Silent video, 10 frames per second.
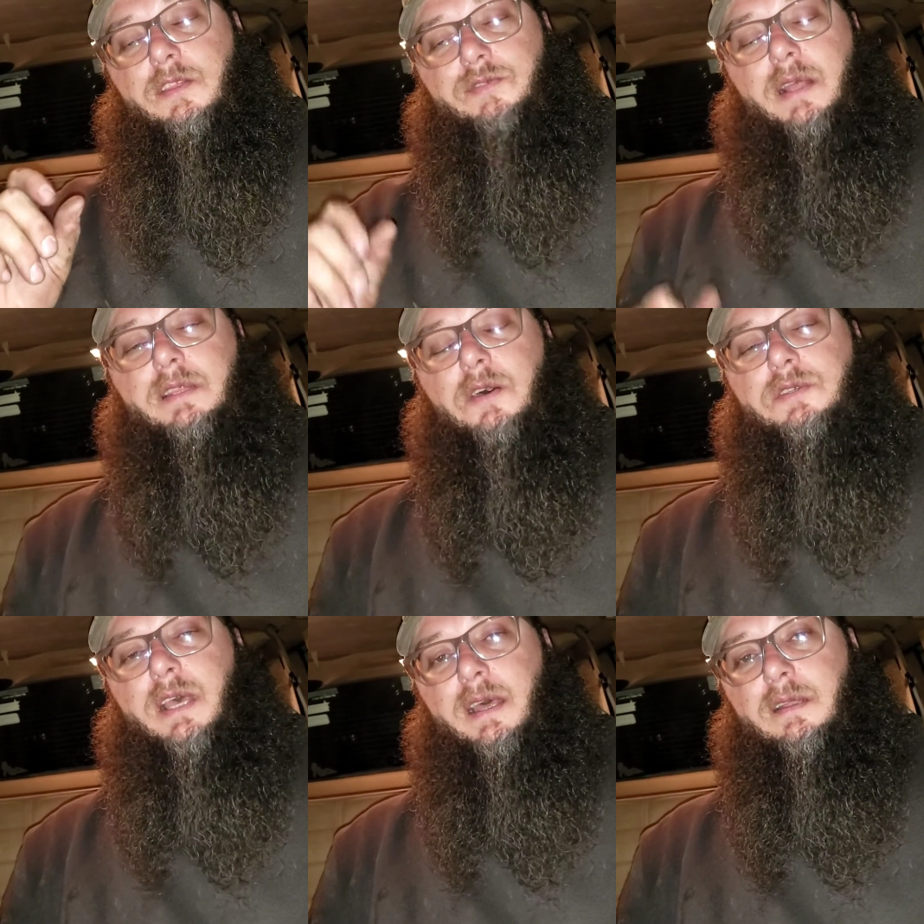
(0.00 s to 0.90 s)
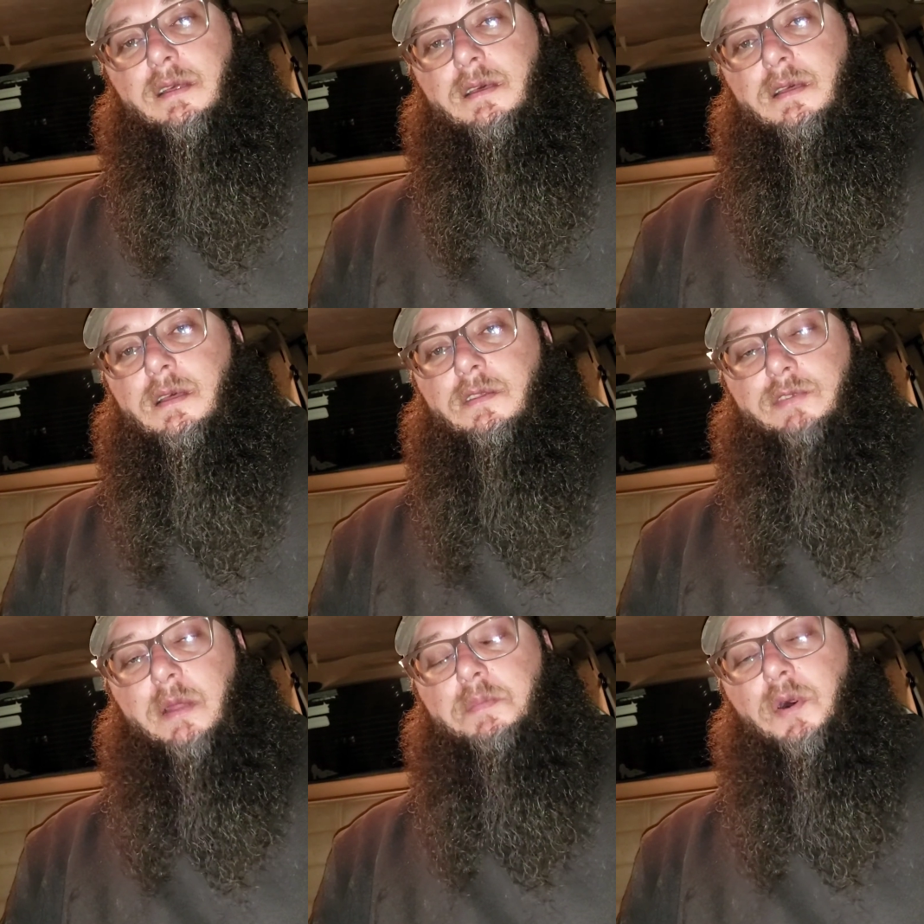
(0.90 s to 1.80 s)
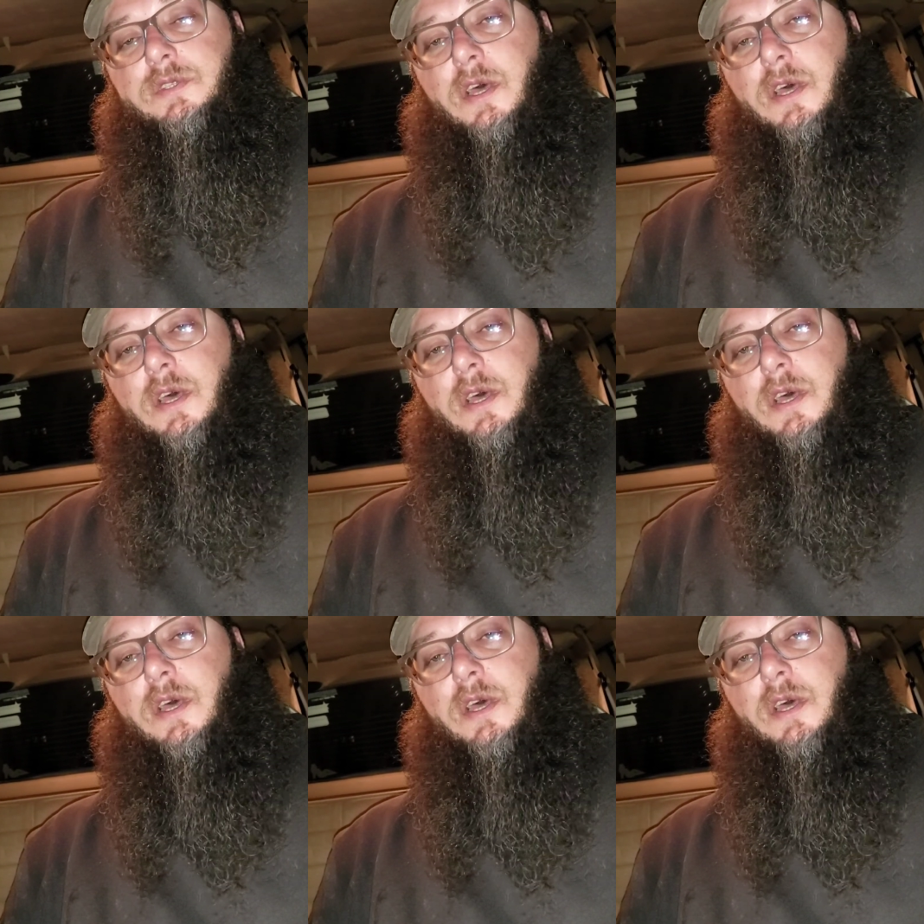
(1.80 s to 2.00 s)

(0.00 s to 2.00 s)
thread those in. Thread both